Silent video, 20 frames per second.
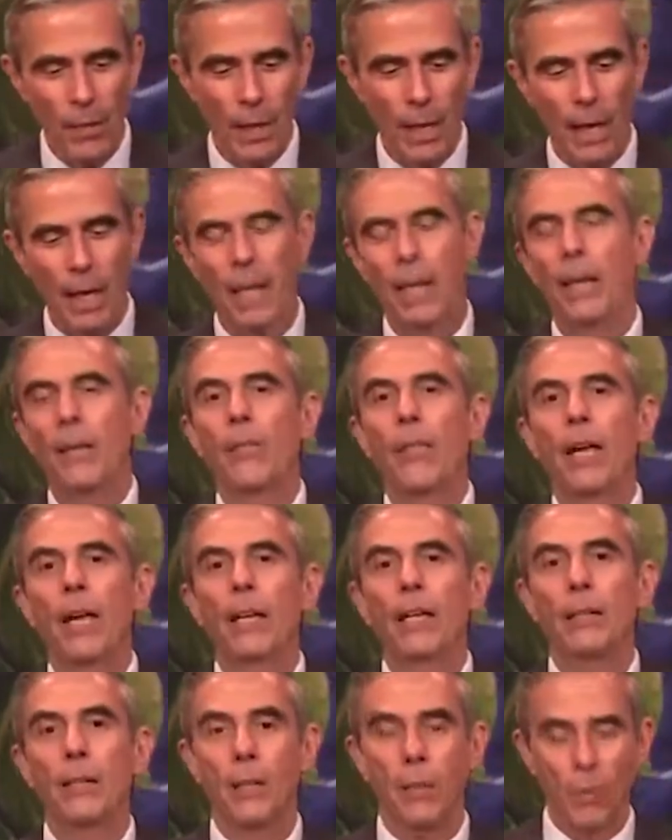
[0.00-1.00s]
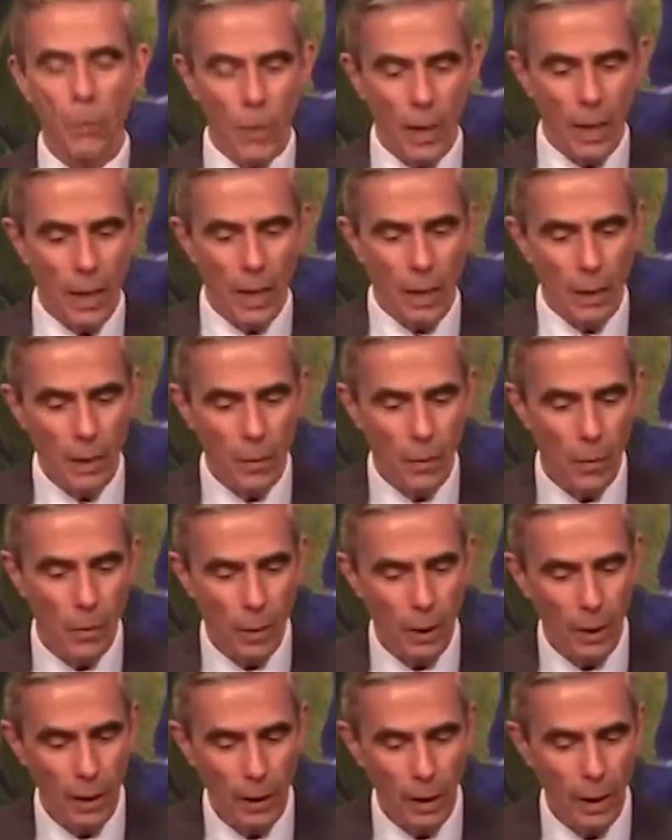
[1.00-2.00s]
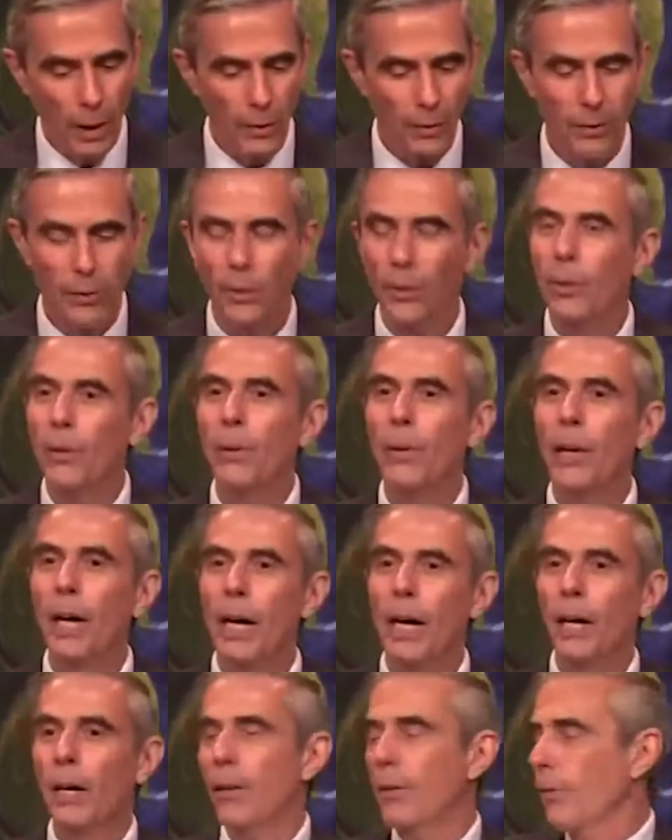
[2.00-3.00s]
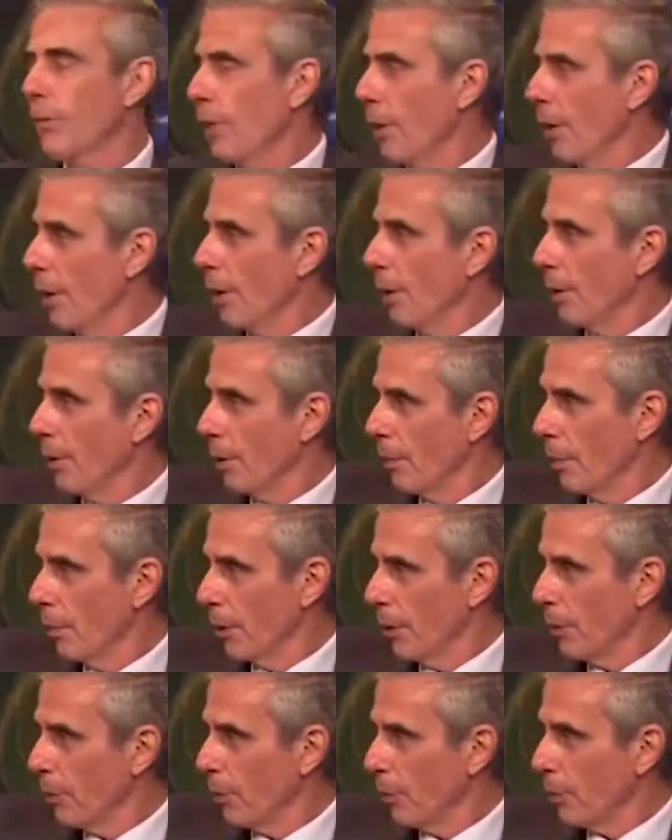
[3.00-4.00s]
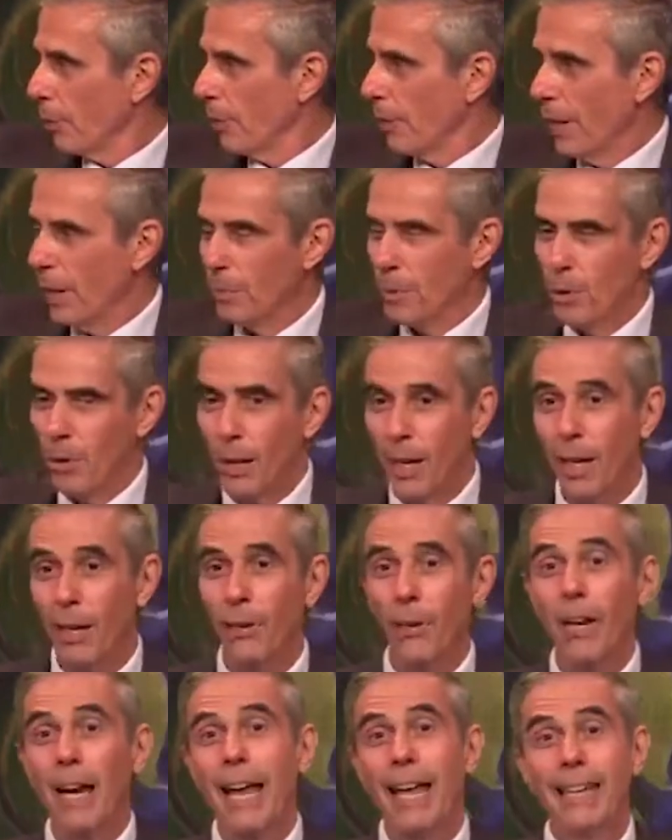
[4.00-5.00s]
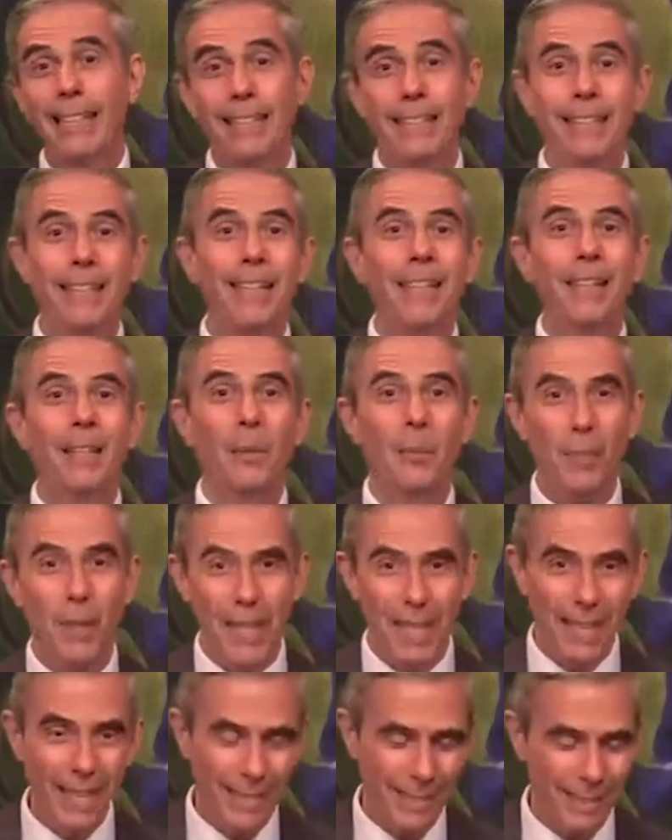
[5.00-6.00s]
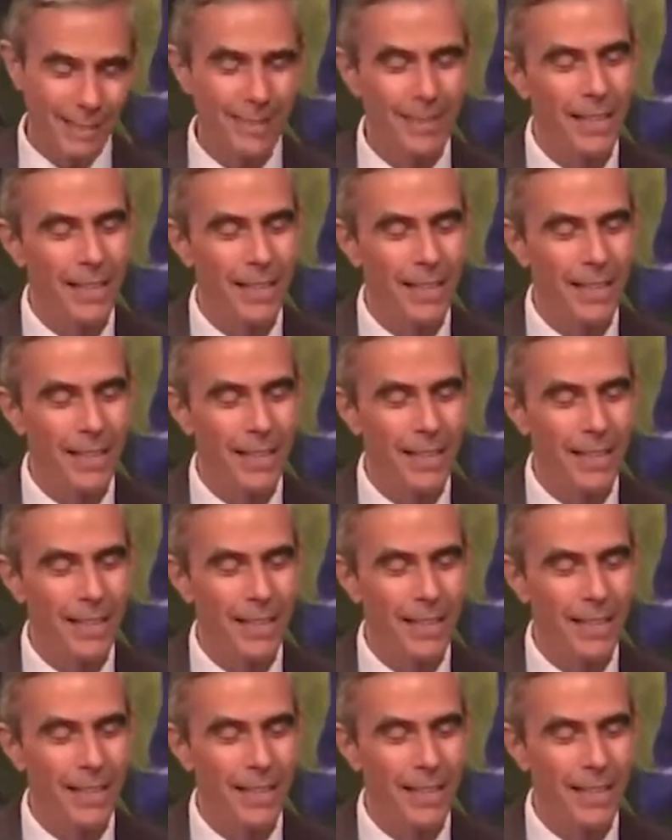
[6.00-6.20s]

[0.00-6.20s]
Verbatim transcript: And then we will also have our wonderful Sam Krieger and Tina Meeks